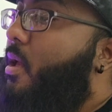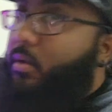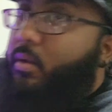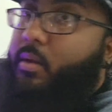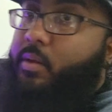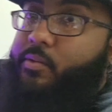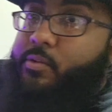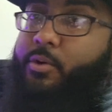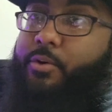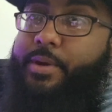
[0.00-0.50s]

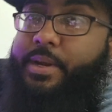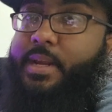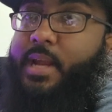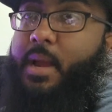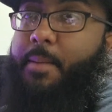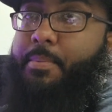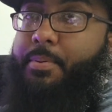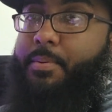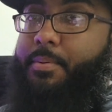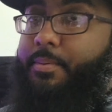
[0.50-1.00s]
So to
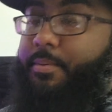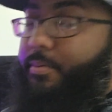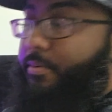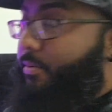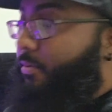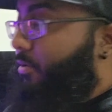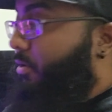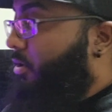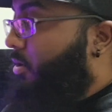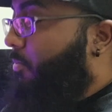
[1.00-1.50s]
recap,
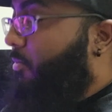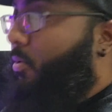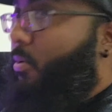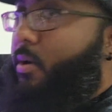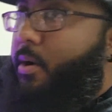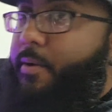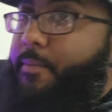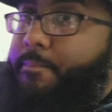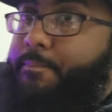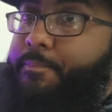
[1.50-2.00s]
number
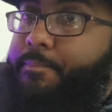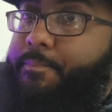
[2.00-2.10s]
1,